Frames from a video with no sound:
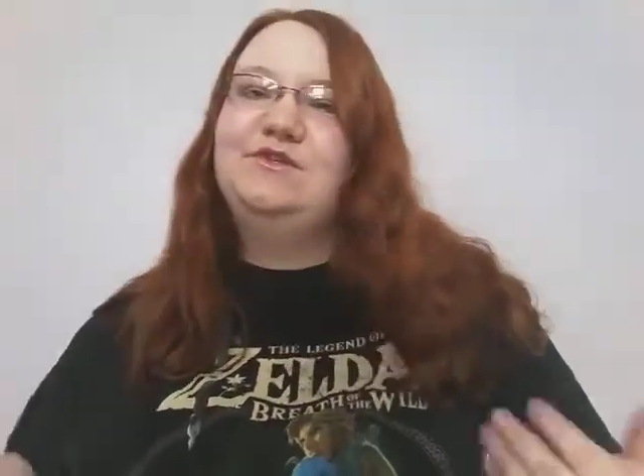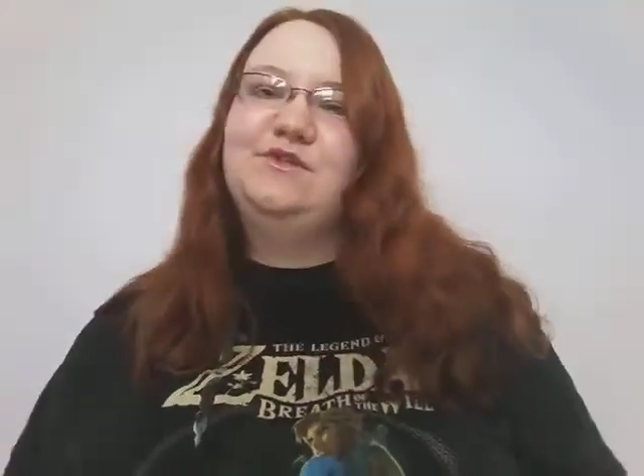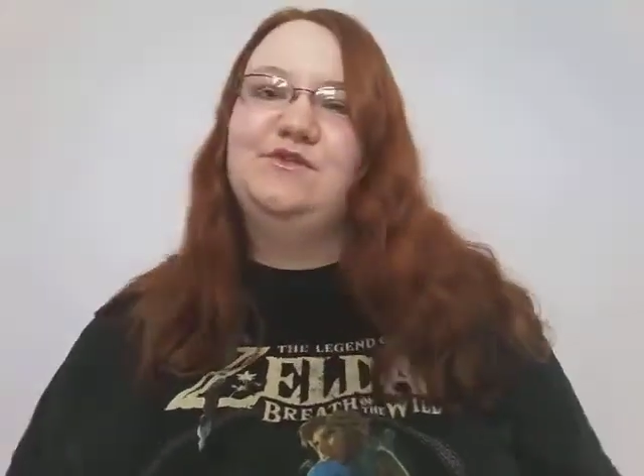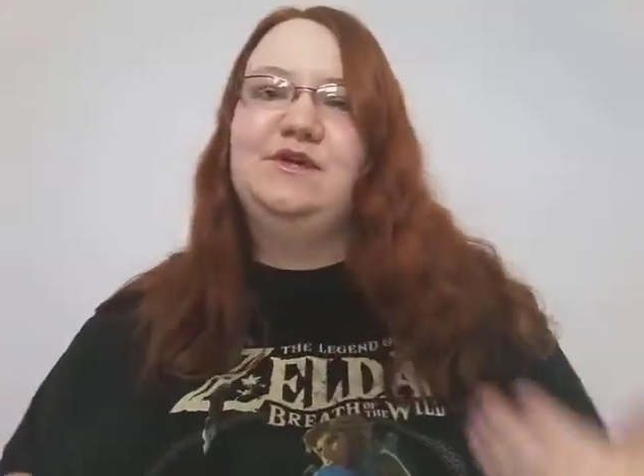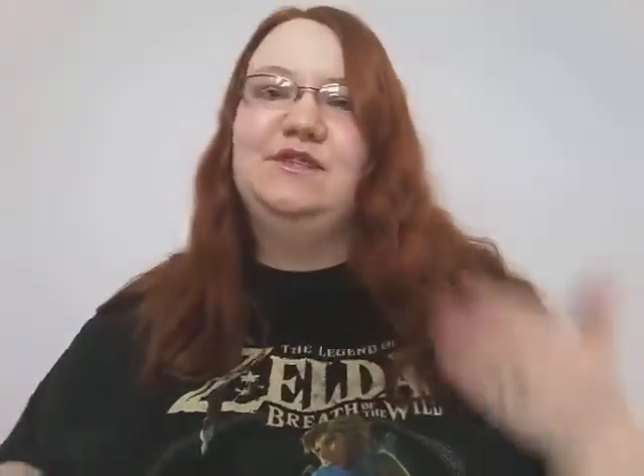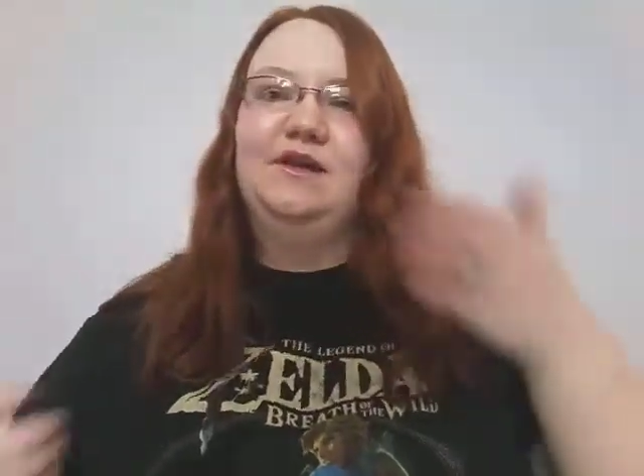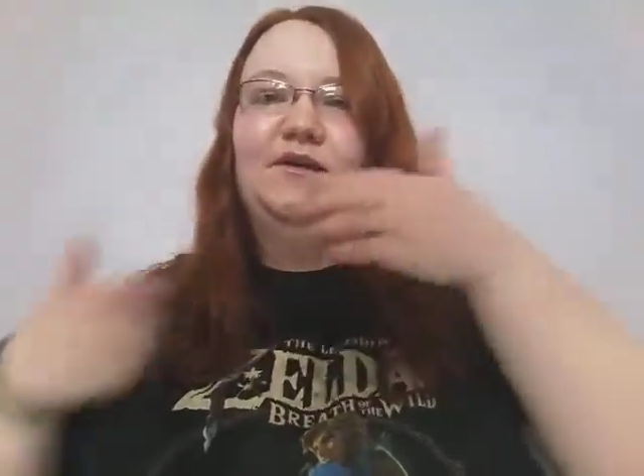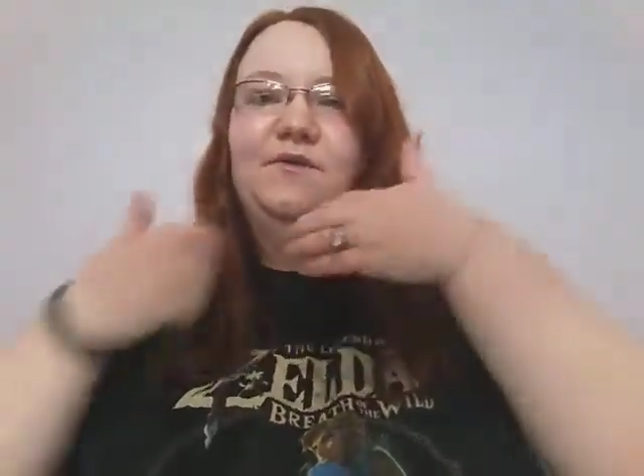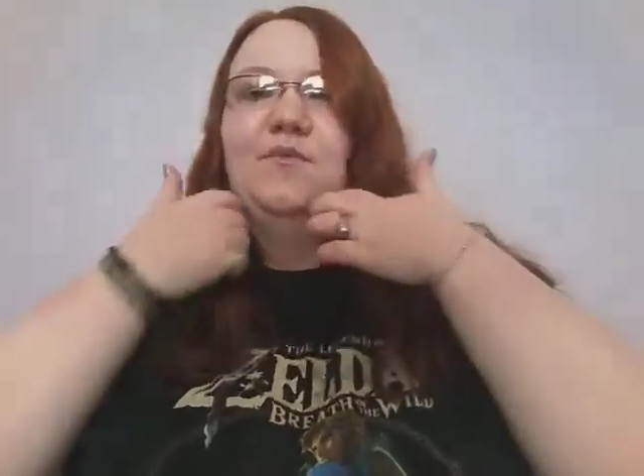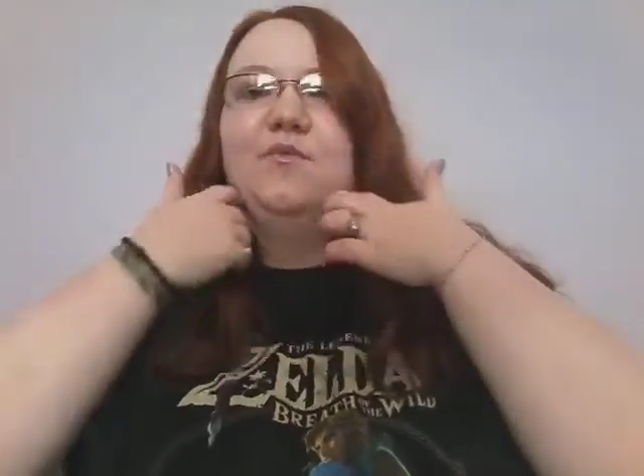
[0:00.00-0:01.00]
are the three that
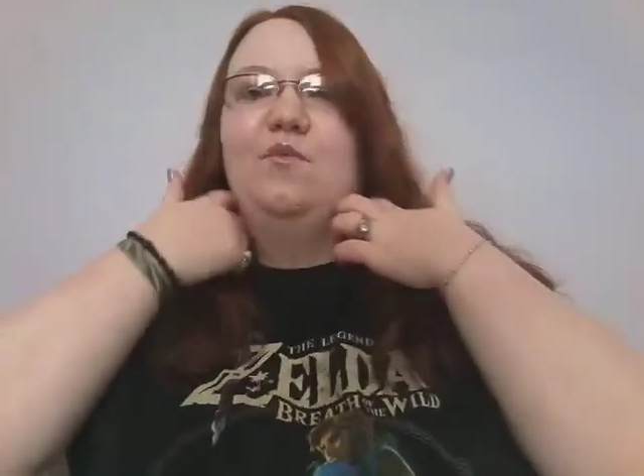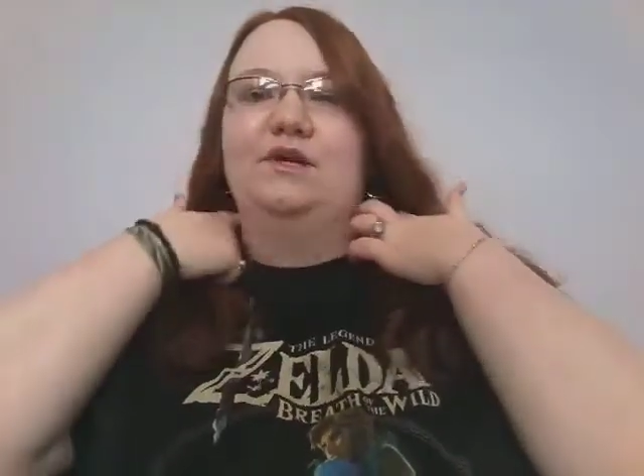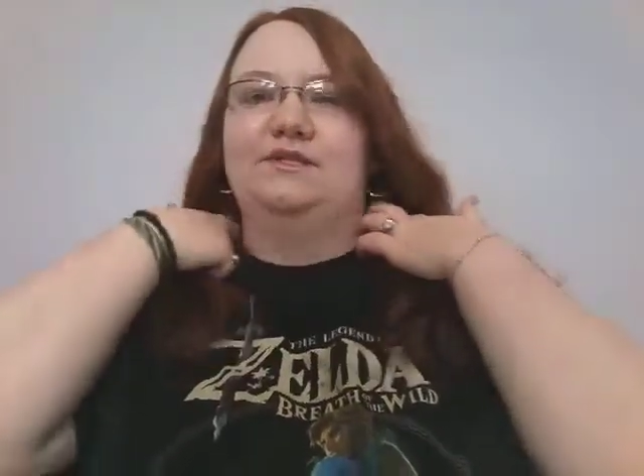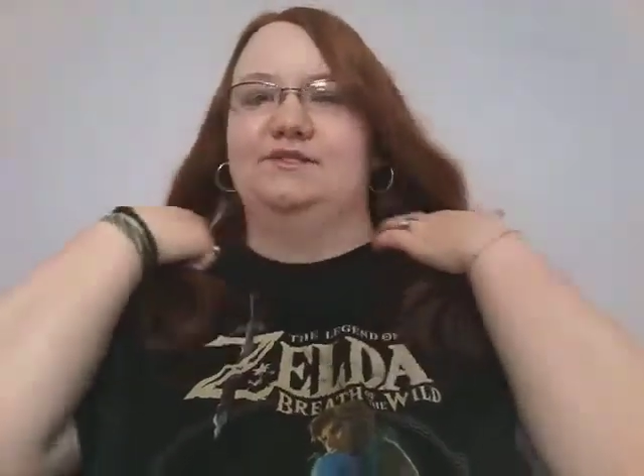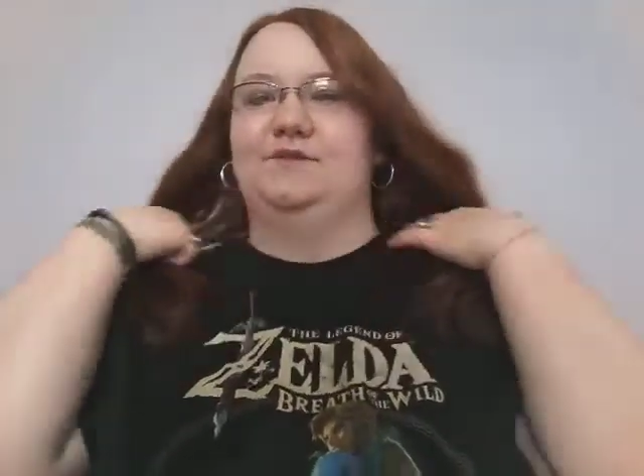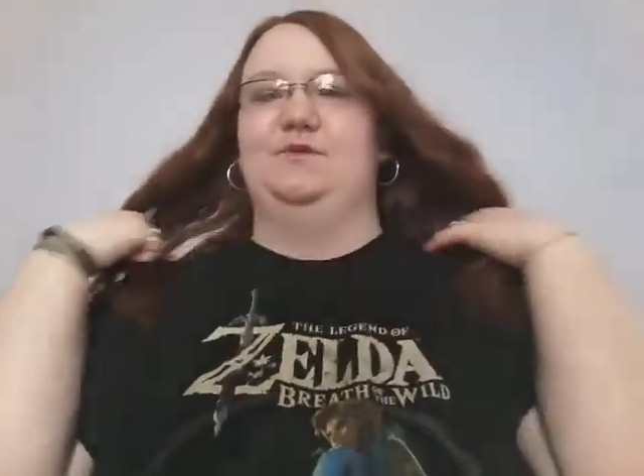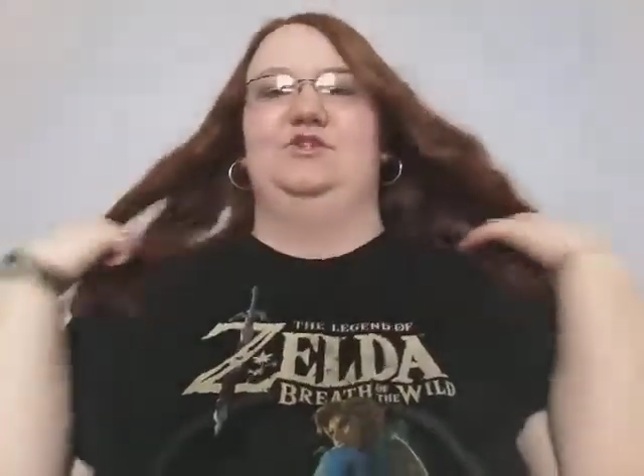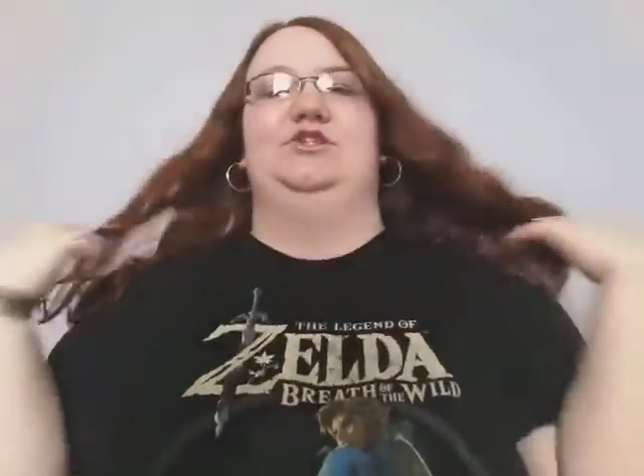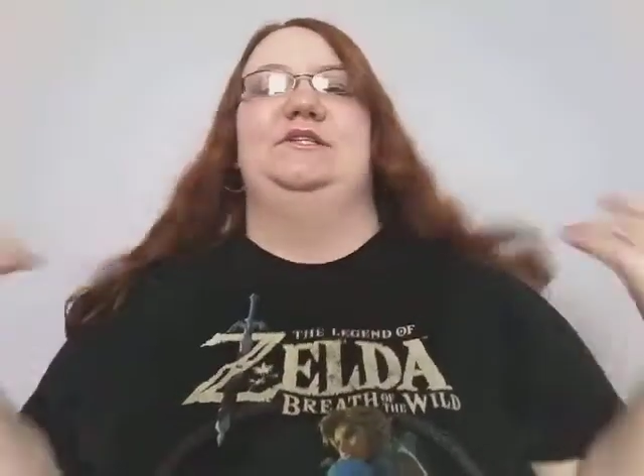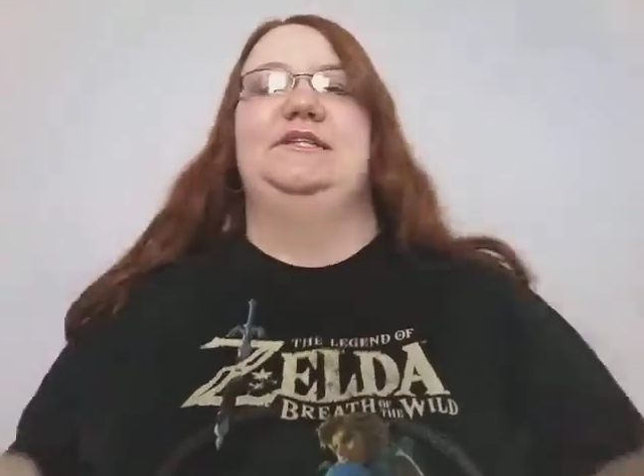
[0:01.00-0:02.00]
I wanted to
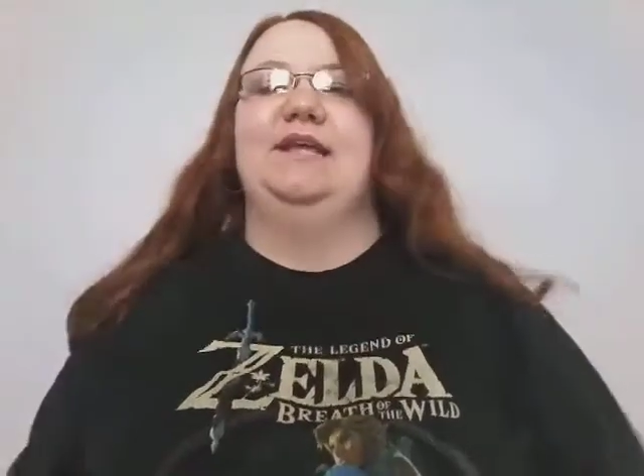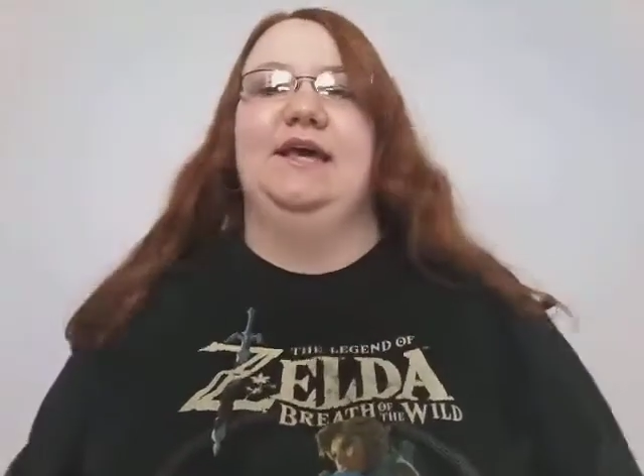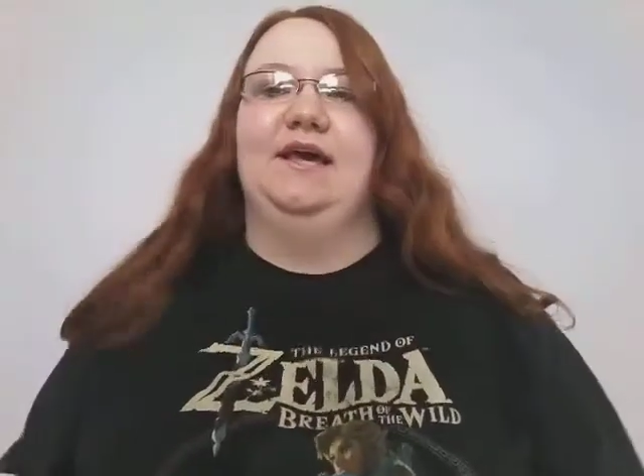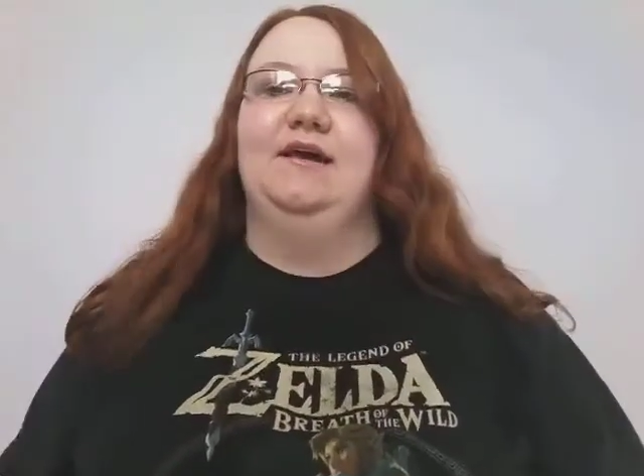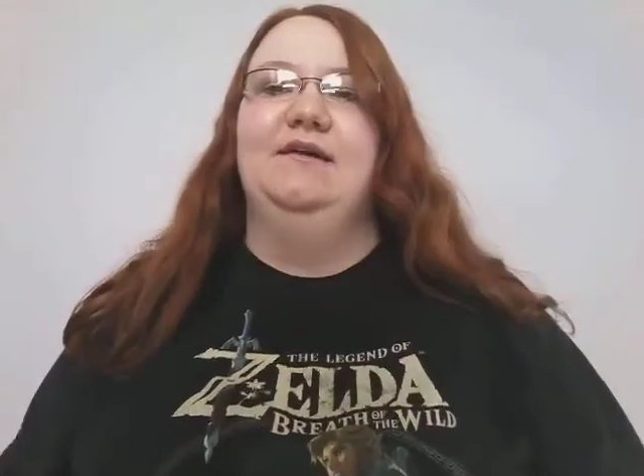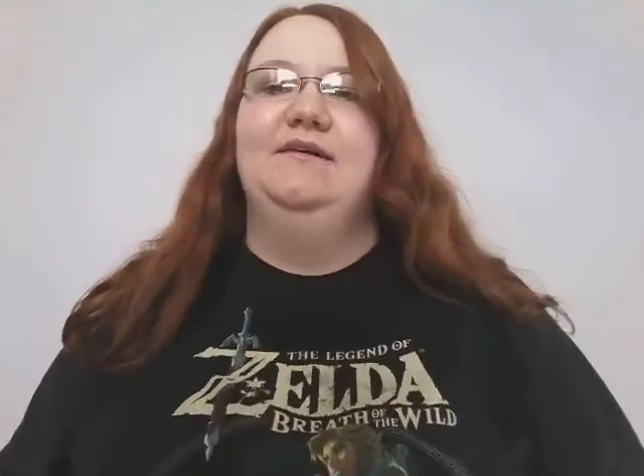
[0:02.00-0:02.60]
mention today.